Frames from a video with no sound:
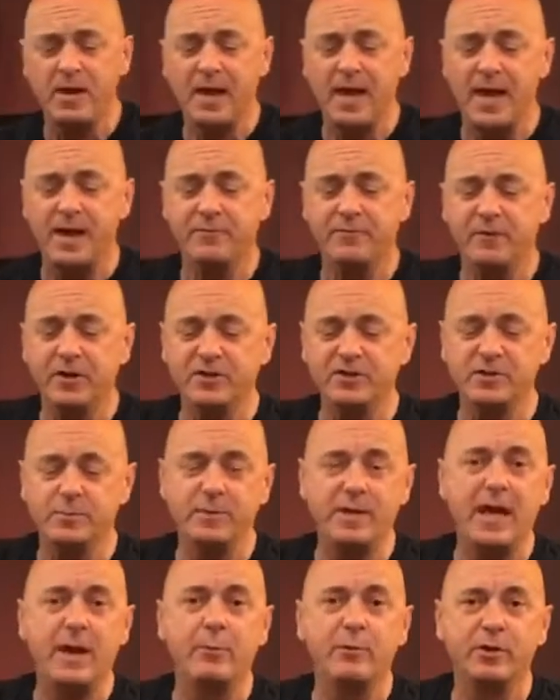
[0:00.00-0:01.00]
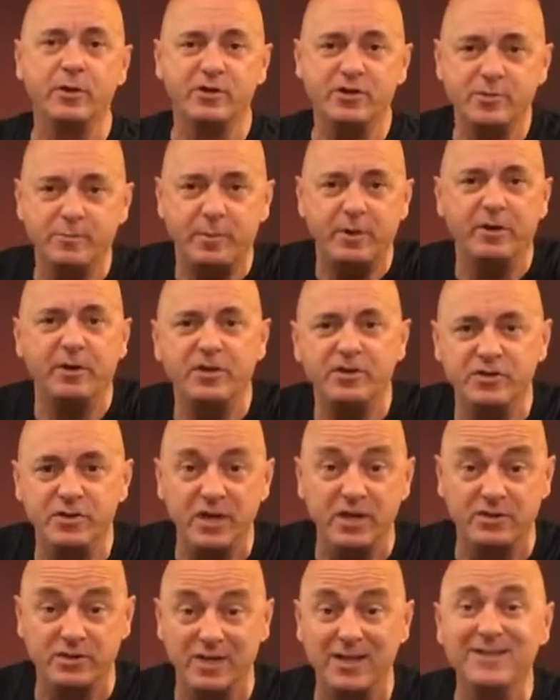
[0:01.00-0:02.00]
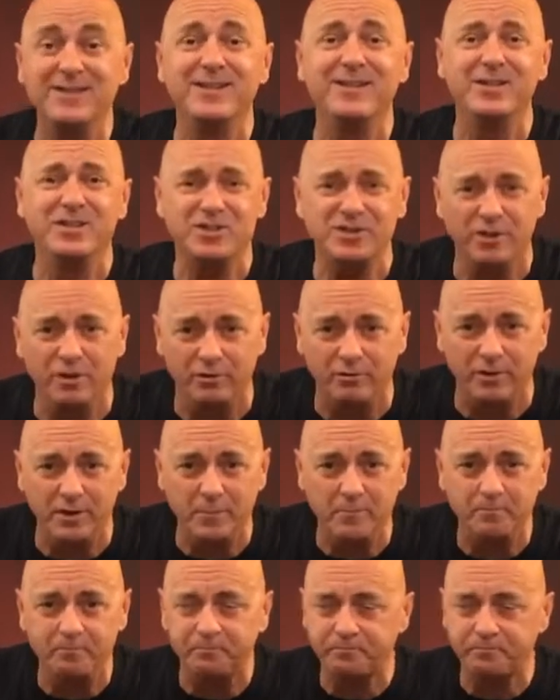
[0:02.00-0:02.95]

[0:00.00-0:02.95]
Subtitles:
And for us to be able to experience this in the distillery,